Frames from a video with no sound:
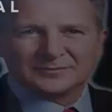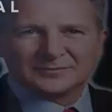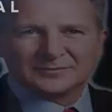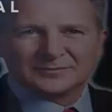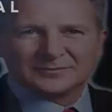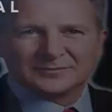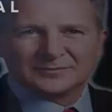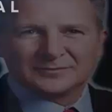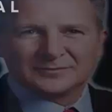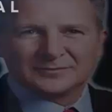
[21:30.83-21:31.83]

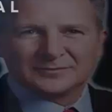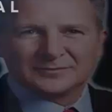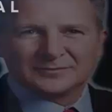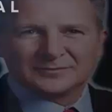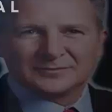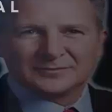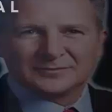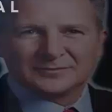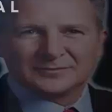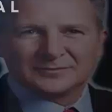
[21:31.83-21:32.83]

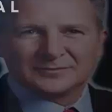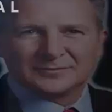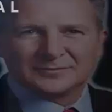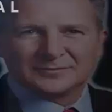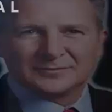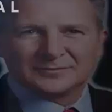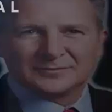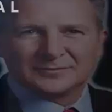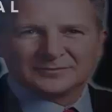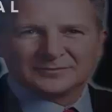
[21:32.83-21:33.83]

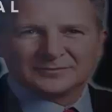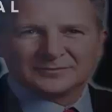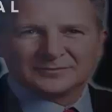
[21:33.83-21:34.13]
This is a still picture; no speech is visible.